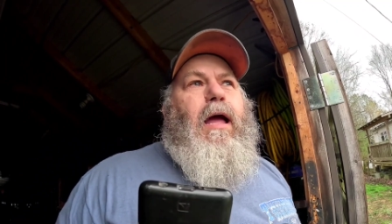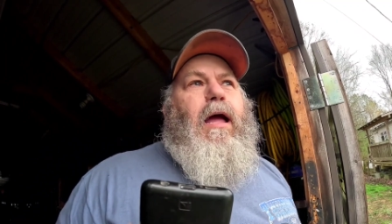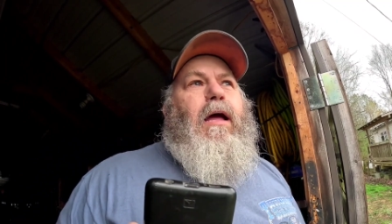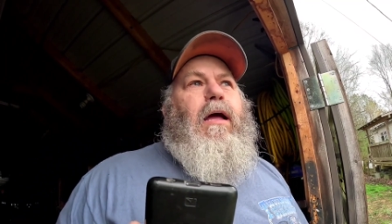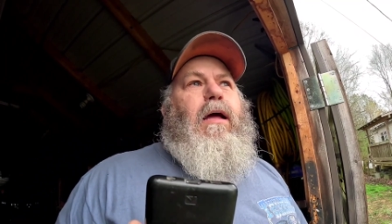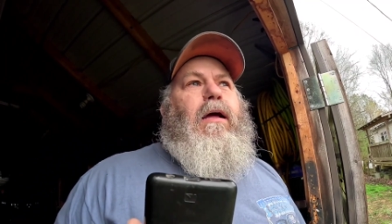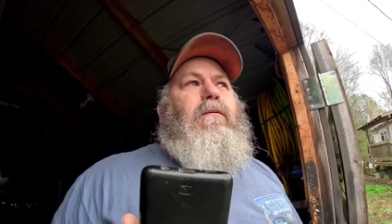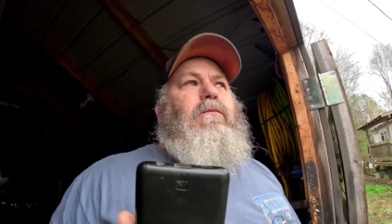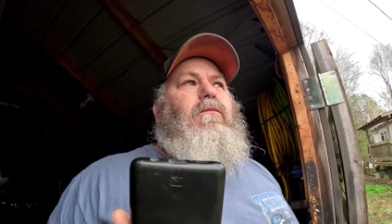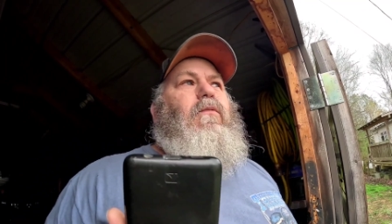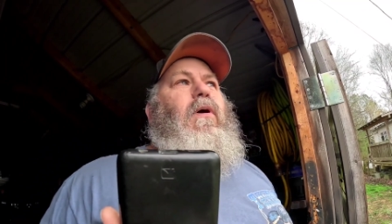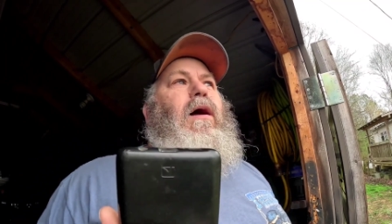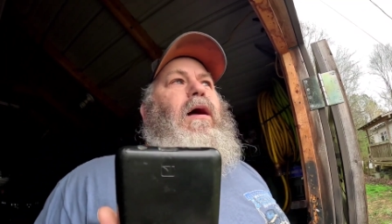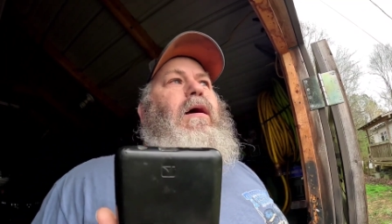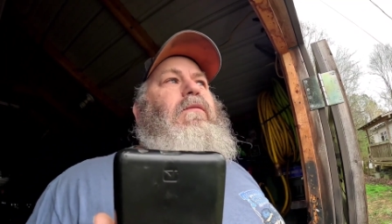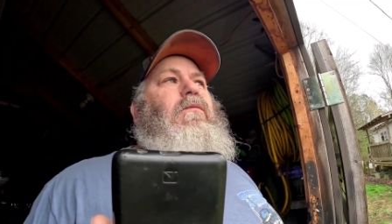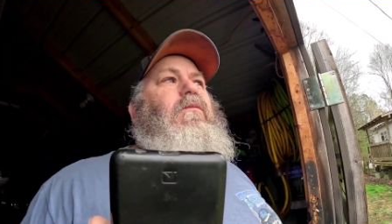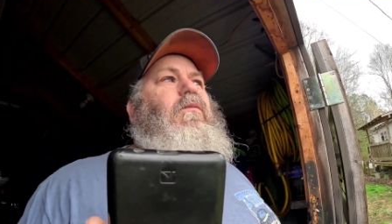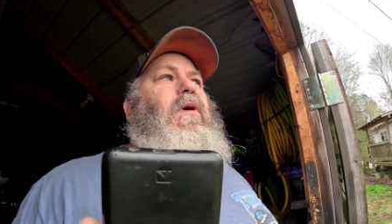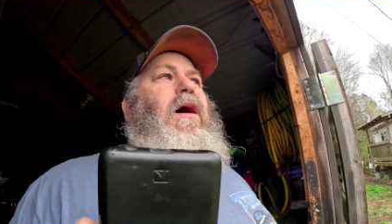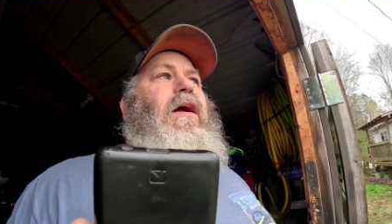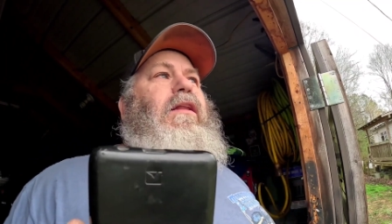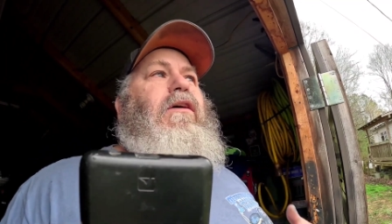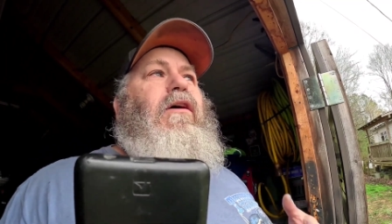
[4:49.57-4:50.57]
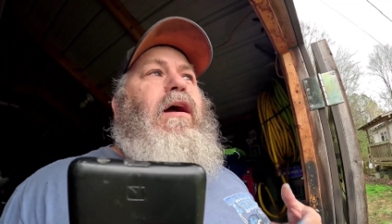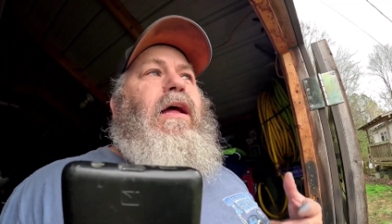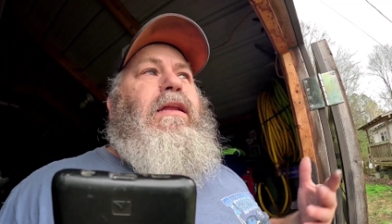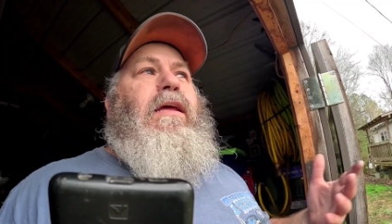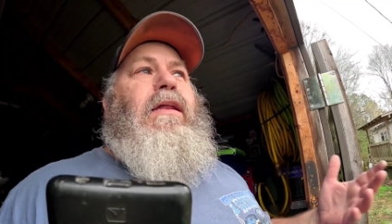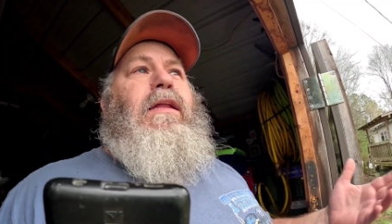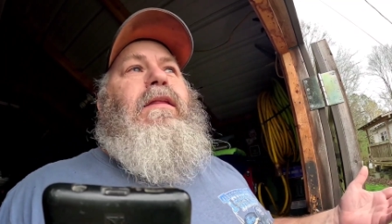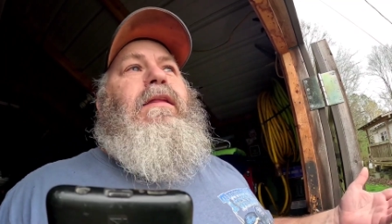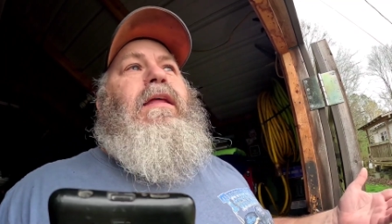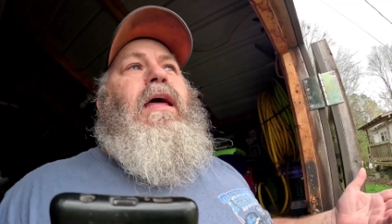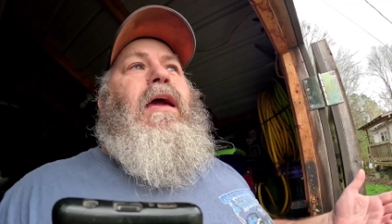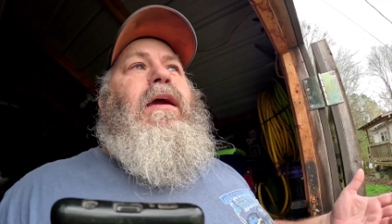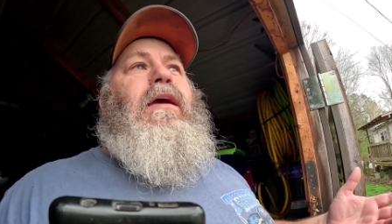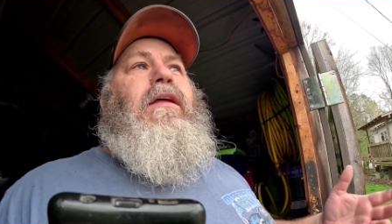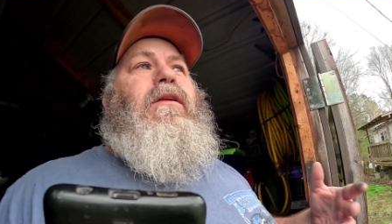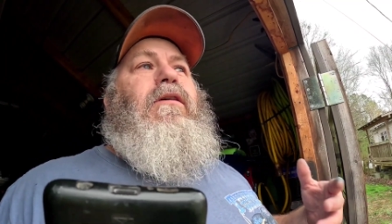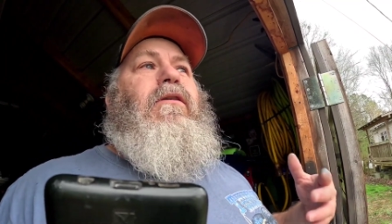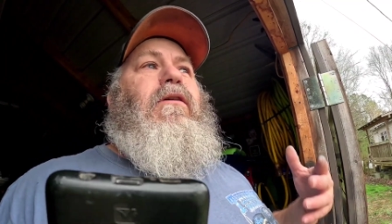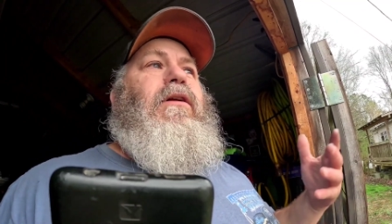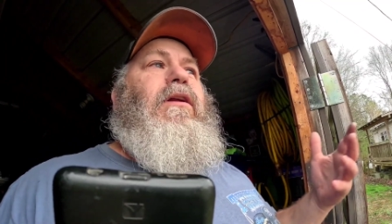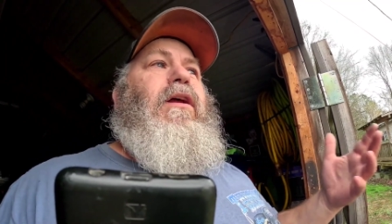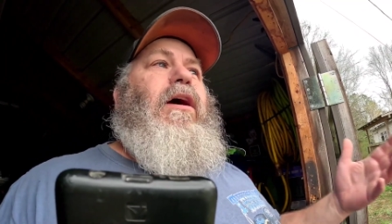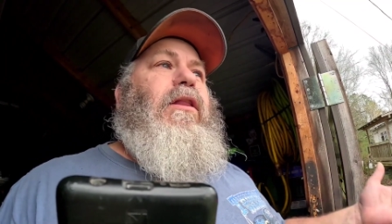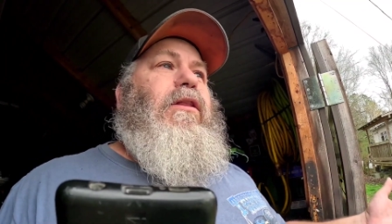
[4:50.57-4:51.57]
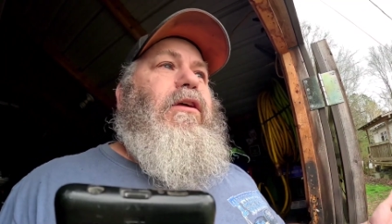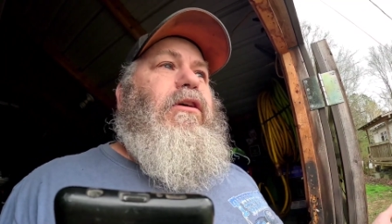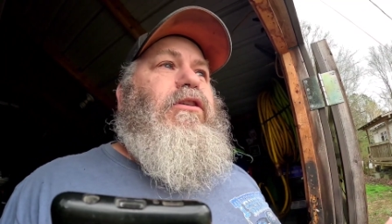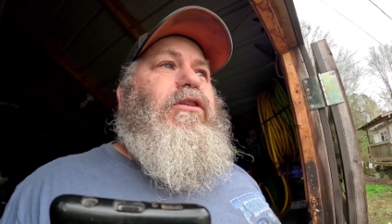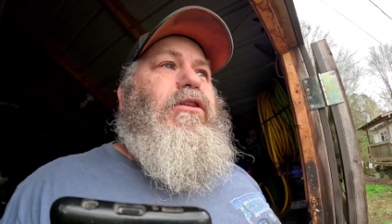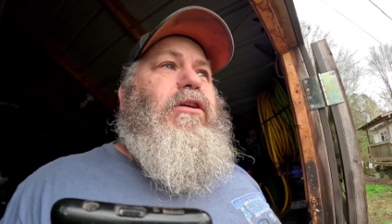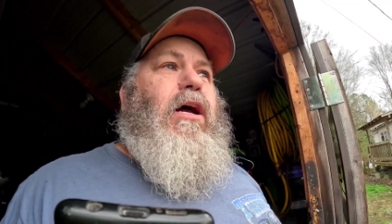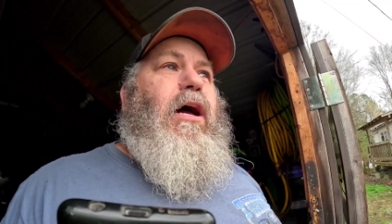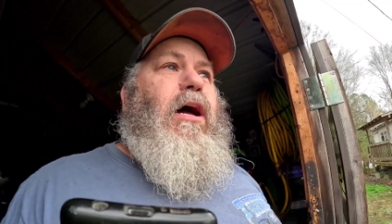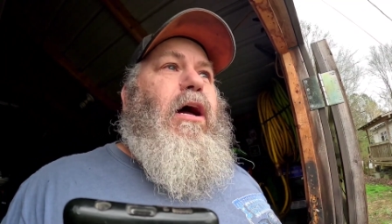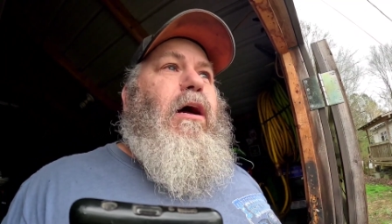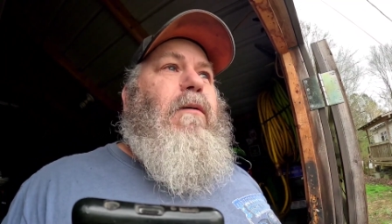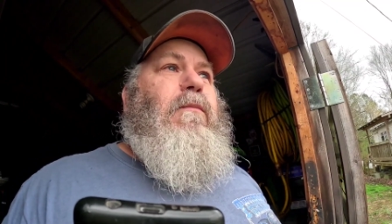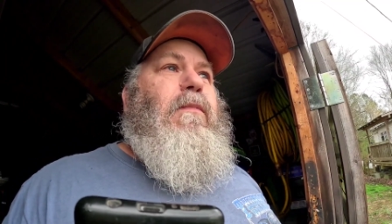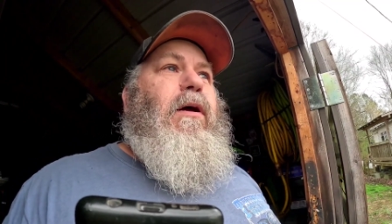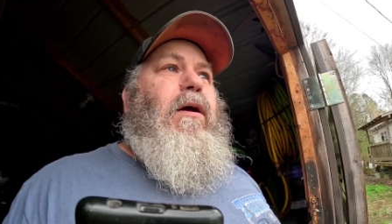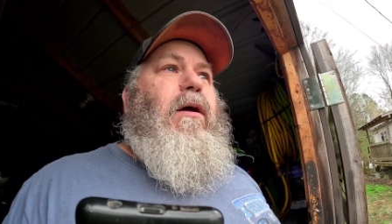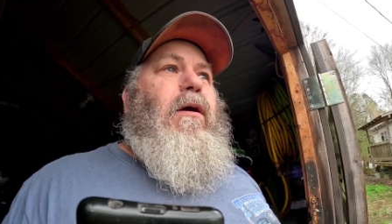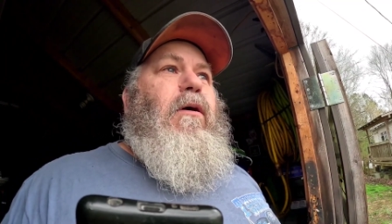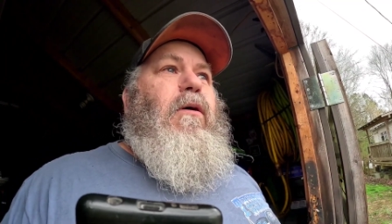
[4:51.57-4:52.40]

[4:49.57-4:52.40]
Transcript: How, why why do I need to take it to another shop